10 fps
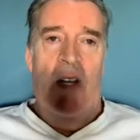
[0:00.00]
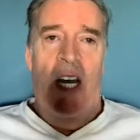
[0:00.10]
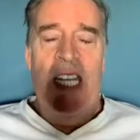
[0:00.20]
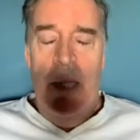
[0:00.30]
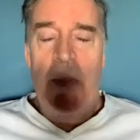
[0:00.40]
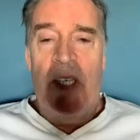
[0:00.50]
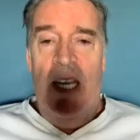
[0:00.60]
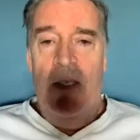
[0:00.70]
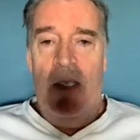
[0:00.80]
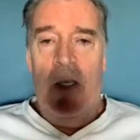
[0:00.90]
I keep
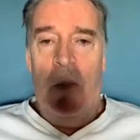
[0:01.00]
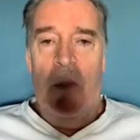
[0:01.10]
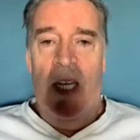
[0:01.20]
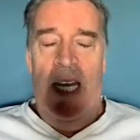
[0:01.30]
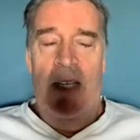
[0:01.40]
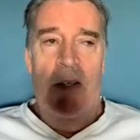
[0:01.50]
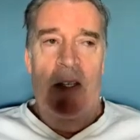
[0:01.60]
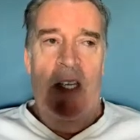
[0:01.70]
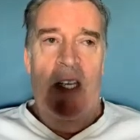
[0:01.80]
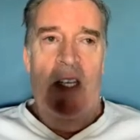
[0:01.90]
saying to them that
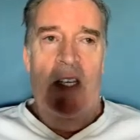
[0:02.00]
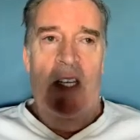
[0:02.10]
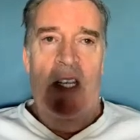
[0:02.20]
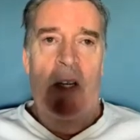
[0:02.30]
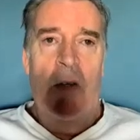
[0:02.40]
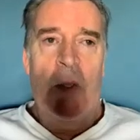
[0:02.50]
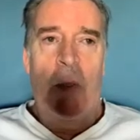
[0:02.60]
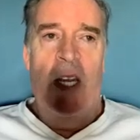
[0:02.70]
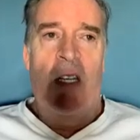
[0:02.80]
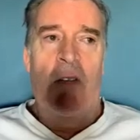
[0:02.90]

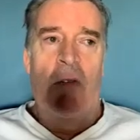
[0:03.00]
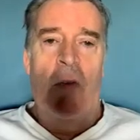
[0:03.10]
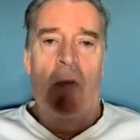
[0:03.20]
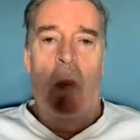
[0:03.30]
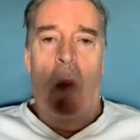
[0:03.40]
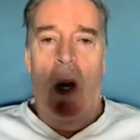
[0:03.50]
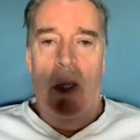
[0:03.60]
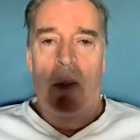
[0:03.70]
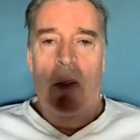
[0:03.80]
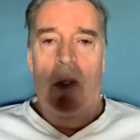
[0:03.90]
irrespective of what
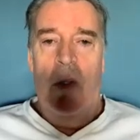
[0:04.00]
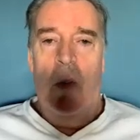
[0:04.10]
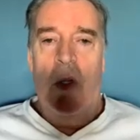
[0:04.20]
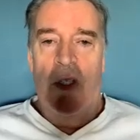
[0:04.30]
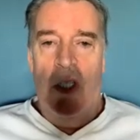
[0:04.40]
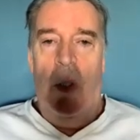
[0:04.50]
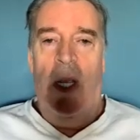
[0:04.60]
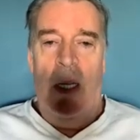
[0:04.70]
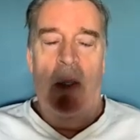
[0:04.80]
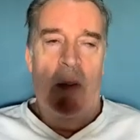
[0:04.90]
we're
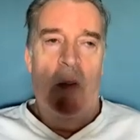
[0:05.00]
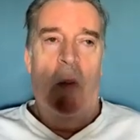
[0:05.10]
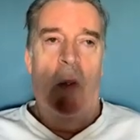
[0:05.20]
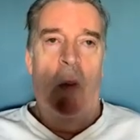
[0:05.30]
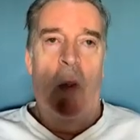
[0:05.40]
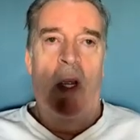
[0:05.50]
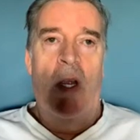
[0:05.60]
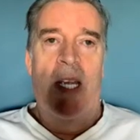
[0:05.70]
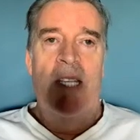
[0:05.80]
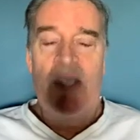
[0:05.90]
doing,
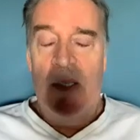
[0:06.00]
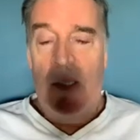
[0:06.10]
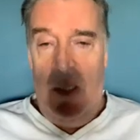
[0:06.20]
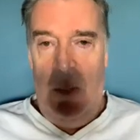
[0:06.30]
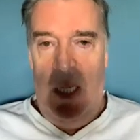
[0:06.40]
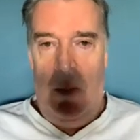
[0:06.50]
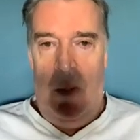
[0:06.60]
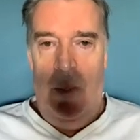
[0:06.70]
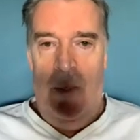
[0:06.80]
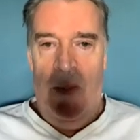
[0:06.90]
we're assisting
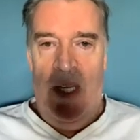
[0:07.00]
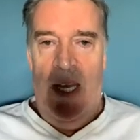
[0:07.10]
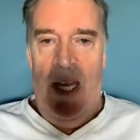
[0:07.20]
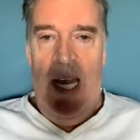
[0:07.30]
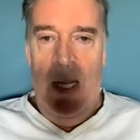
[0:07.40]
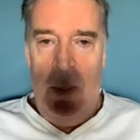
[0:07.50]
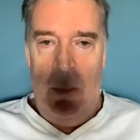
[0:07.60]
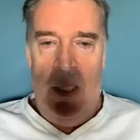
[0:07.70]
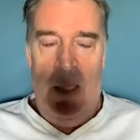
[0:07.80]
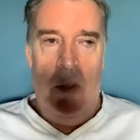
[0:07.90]
people, helping
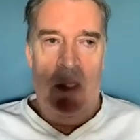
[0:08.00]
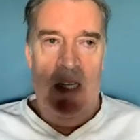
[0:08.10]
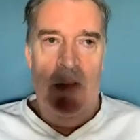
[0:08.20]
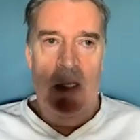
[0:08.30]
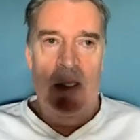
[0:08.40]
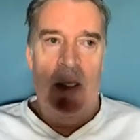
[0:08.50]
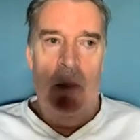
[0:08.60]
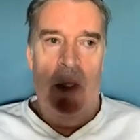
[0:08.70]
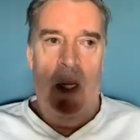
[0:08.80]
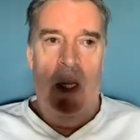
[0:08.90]
people, giving
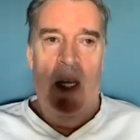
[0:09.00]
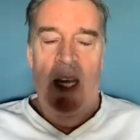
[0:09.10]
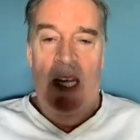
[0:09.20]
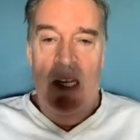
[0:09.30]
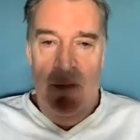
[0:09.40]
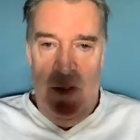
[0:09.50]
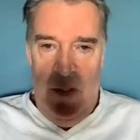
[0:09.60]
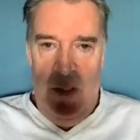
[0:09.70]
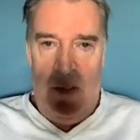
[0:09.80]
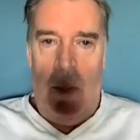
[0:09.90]
somebody, even
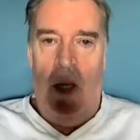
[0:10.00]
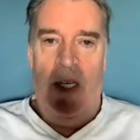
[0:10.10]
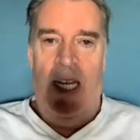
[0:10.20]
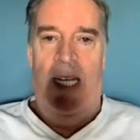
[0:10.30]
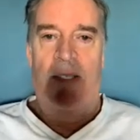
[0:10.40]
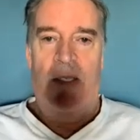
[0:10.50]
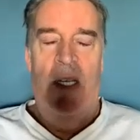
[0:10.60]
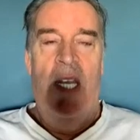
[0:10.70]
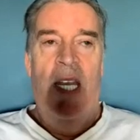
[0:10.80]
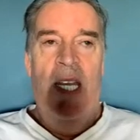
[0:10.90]
this podcast
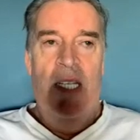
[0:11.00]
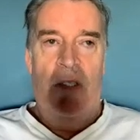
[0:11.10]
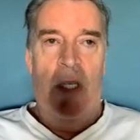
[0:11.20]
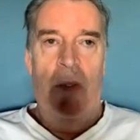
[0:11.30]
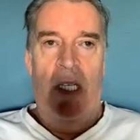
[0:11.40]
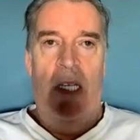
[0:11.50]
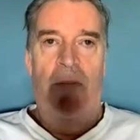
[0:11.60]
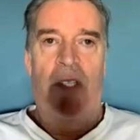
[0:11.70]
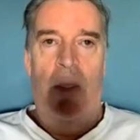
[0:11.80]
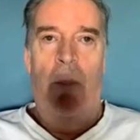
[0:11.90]
is going to give
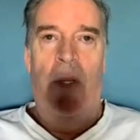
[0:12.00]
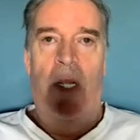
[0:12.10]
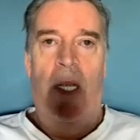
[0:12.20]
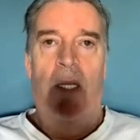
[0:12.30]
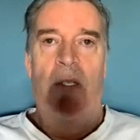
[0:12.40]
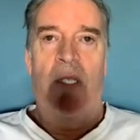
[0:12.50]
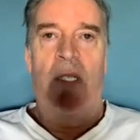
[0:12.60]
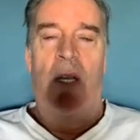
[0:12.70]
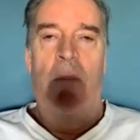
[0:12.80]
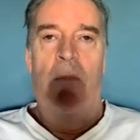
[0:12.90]
somebody
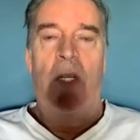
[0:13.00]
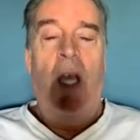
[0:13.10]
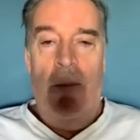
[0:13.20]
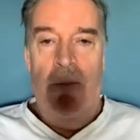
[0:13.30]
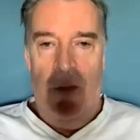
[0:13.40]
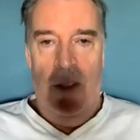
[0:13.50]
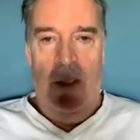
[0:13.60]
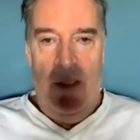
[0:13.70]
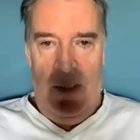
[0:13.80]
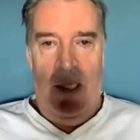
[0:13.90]
some comfort
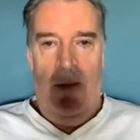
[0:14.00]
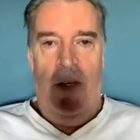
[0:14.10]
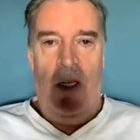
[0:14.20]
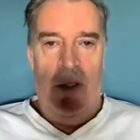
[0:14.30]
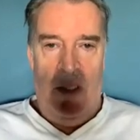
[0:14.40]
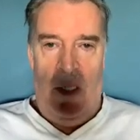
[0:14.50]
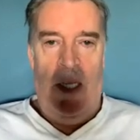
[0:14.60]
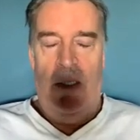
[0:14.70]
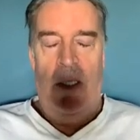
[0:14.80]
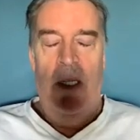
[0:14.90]
this evening or tonight,